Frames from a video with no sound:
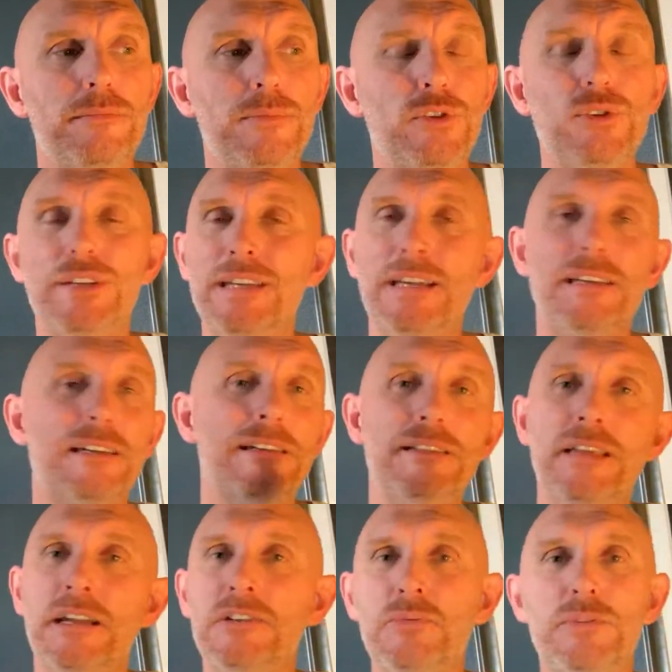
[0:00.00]
you can't
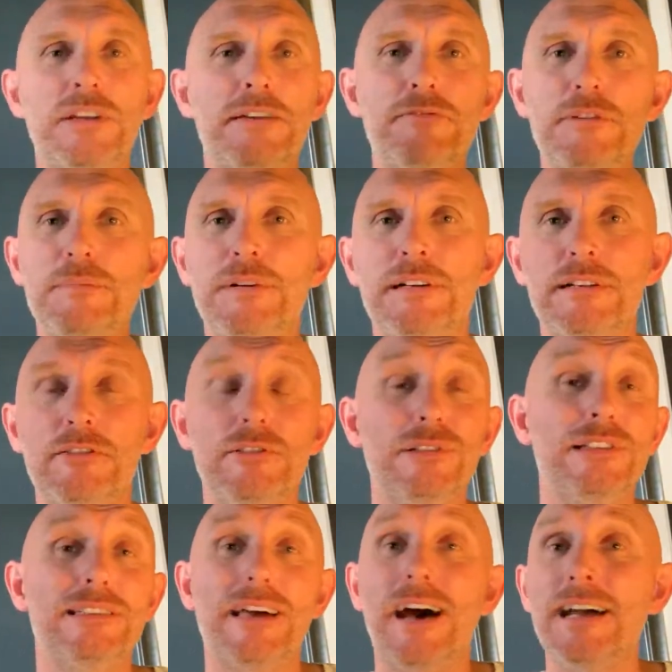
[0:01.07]
connect with everybody, or at
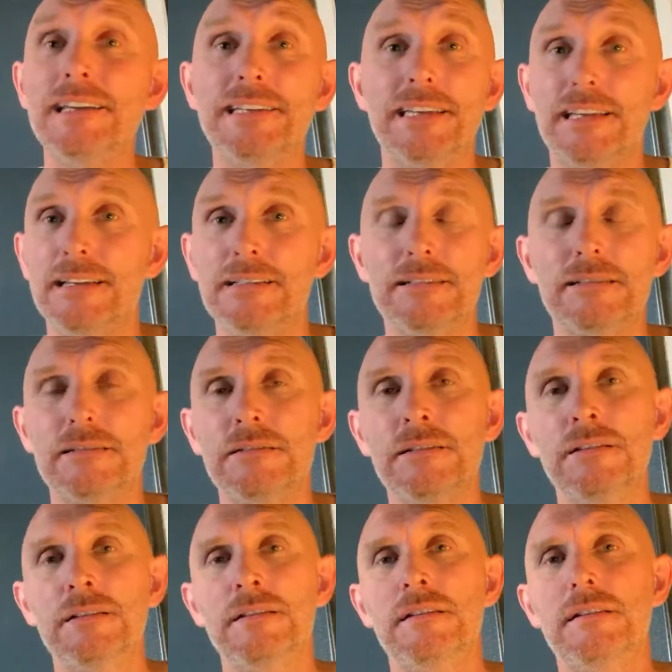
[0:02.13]
least I can't.
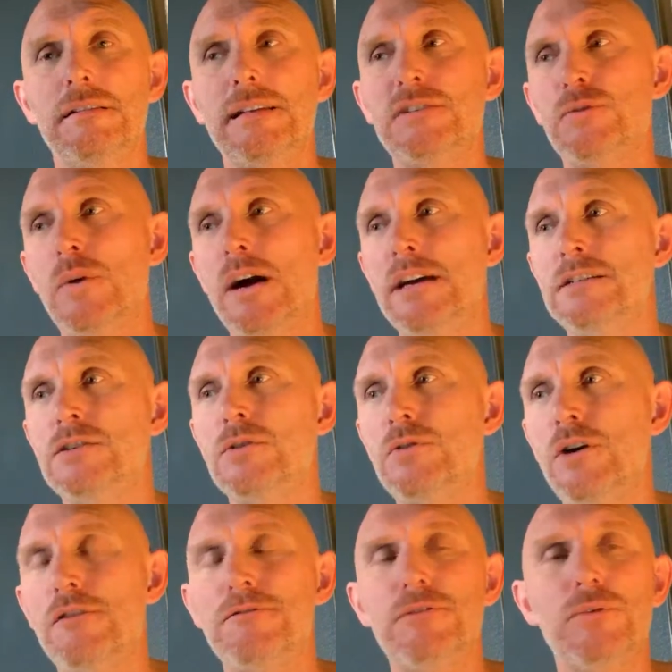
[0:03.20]
That's why I don't
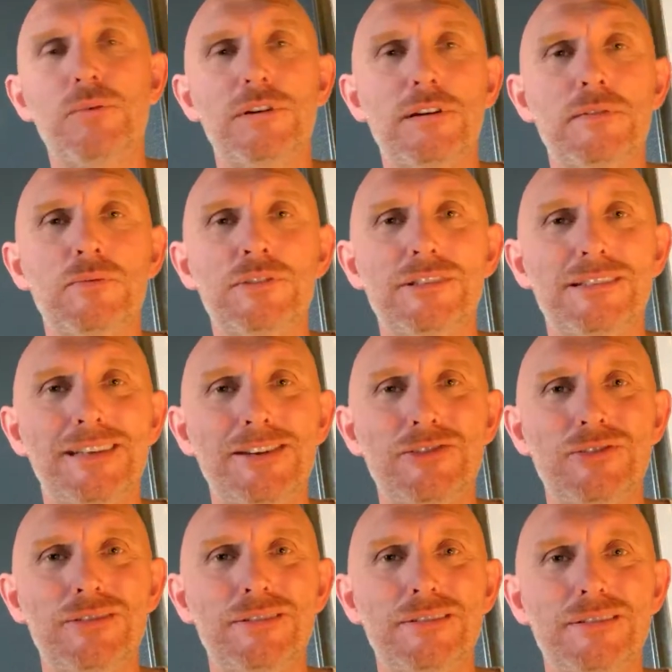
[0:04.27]
offer one-on-one
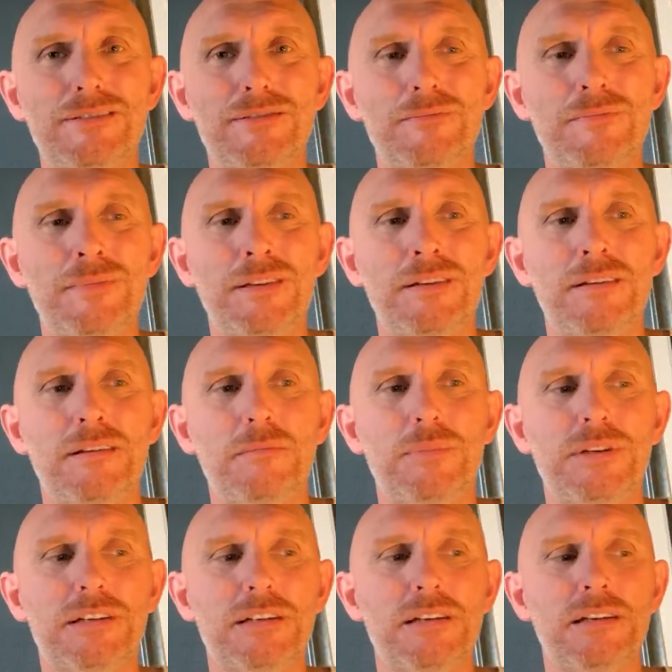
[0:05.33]
sessions,
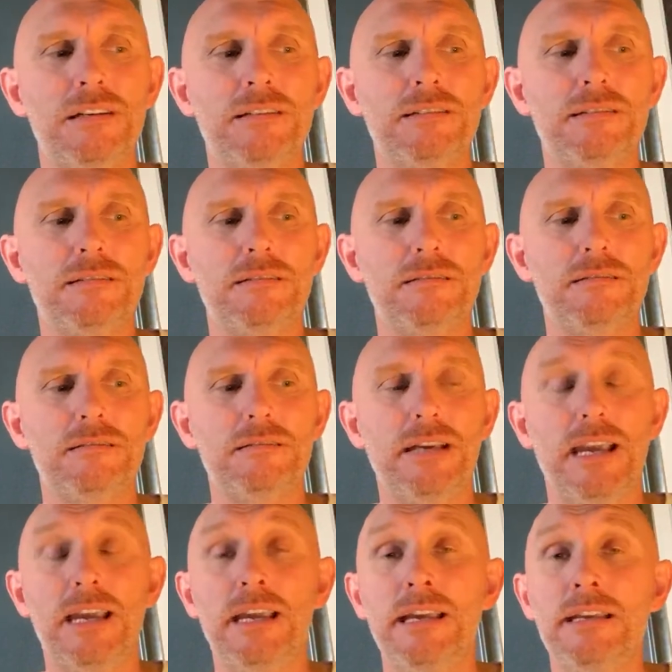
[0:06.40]
because
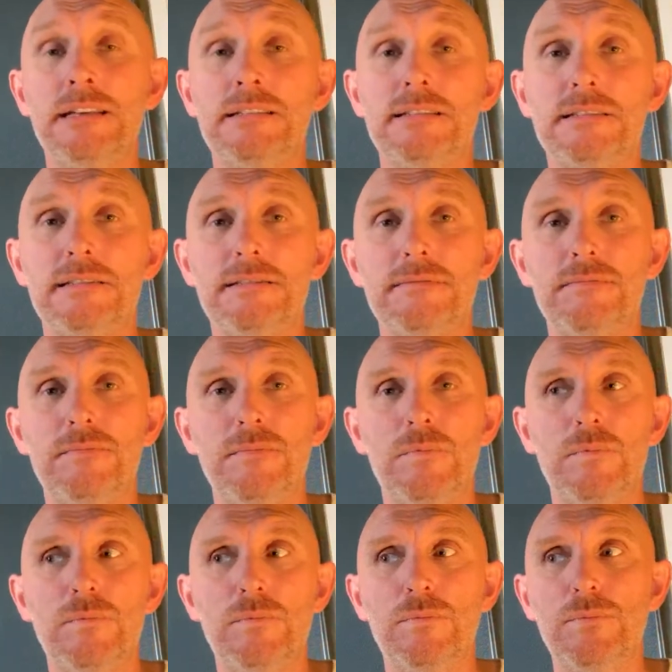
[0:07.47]
A, it's
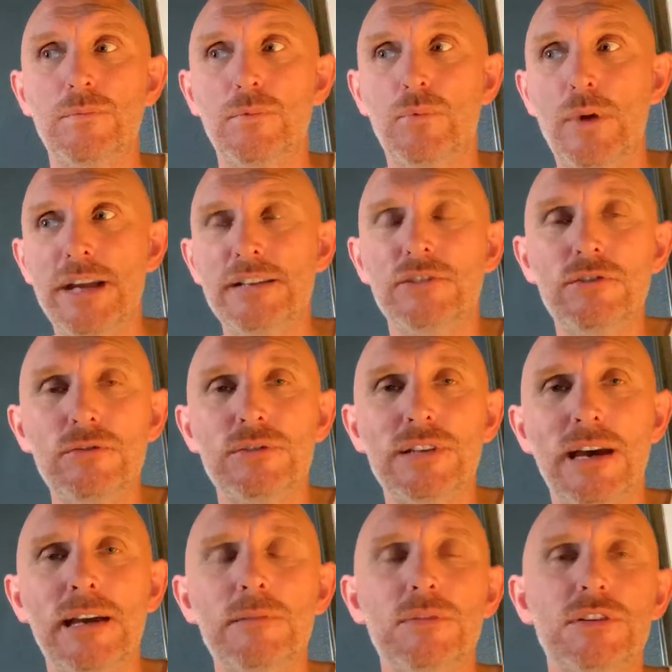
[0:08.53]
way too
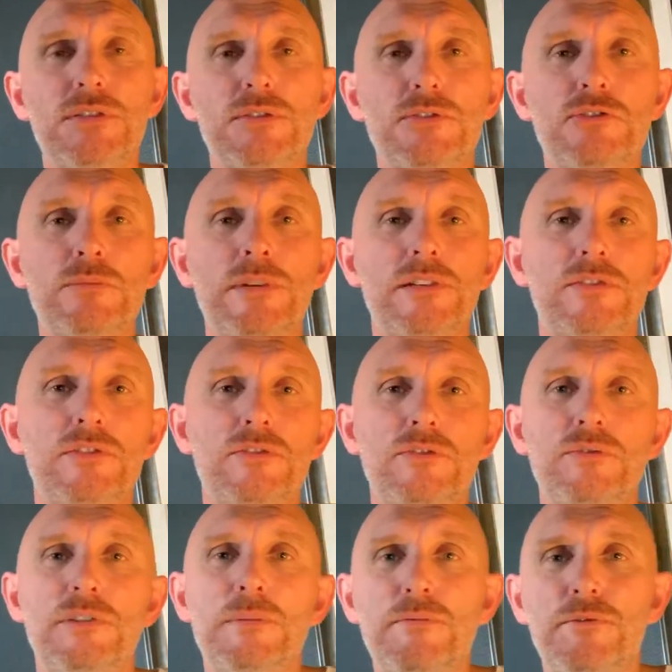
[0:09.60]
time consuming to
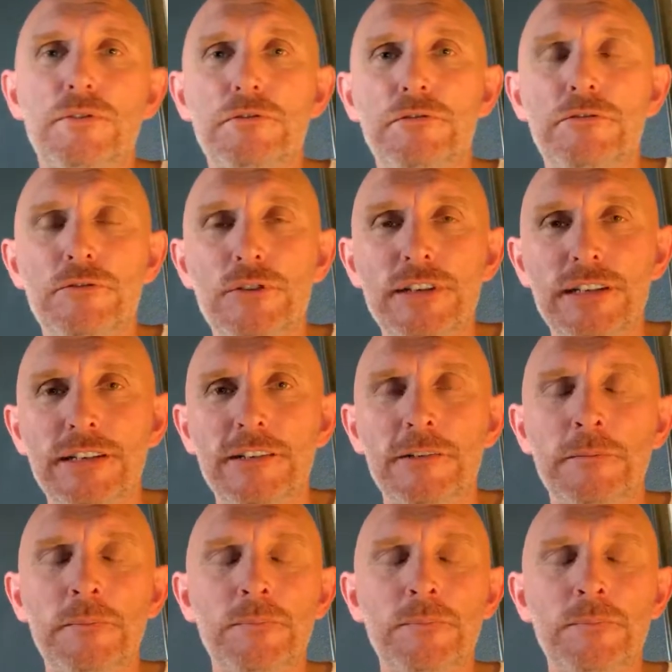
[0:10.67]
do them for free.